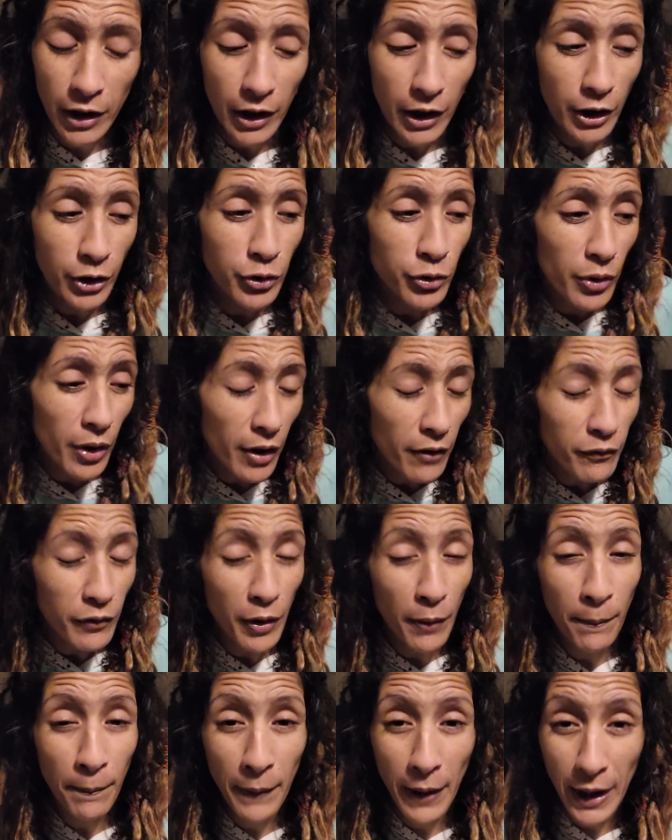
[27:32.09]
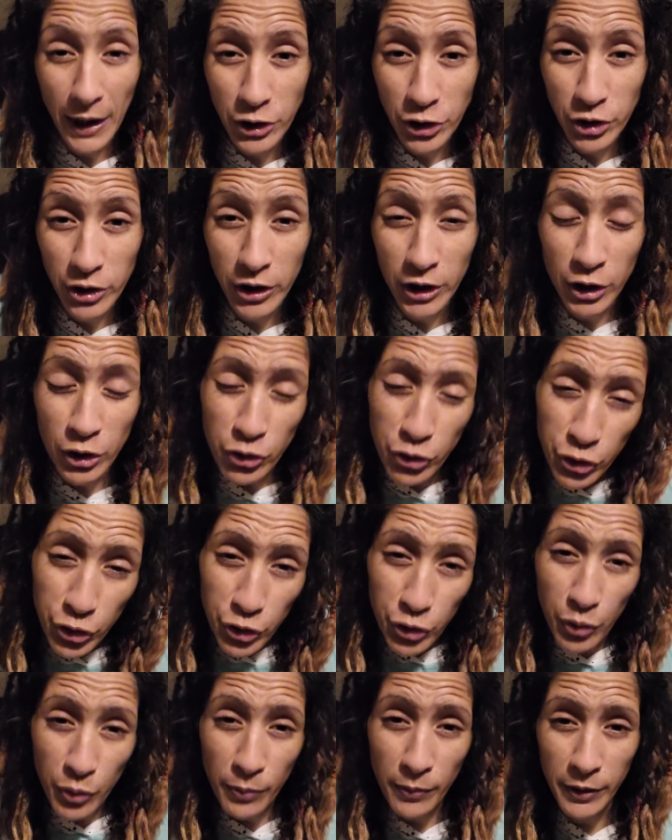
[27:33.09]
And you have compassion and you
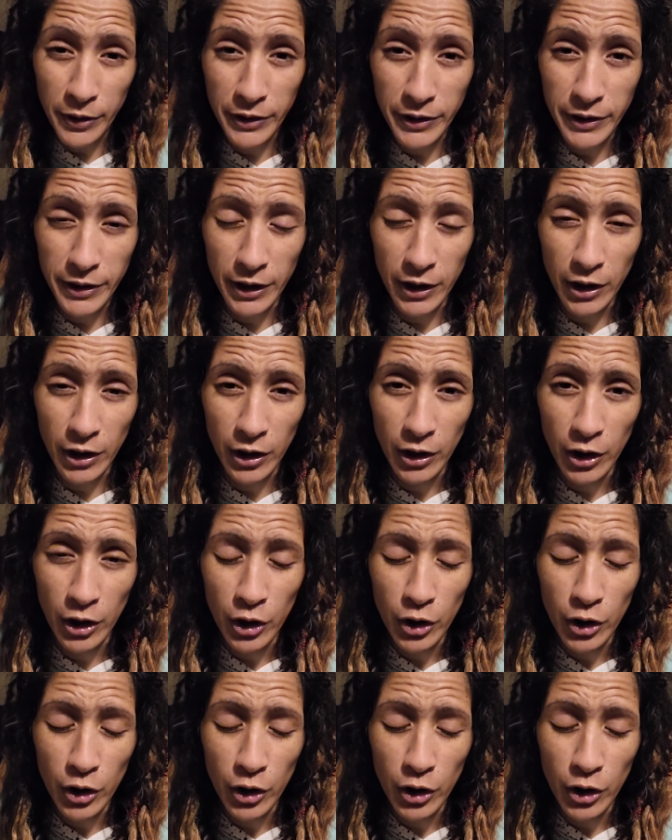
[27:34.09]
show mercy.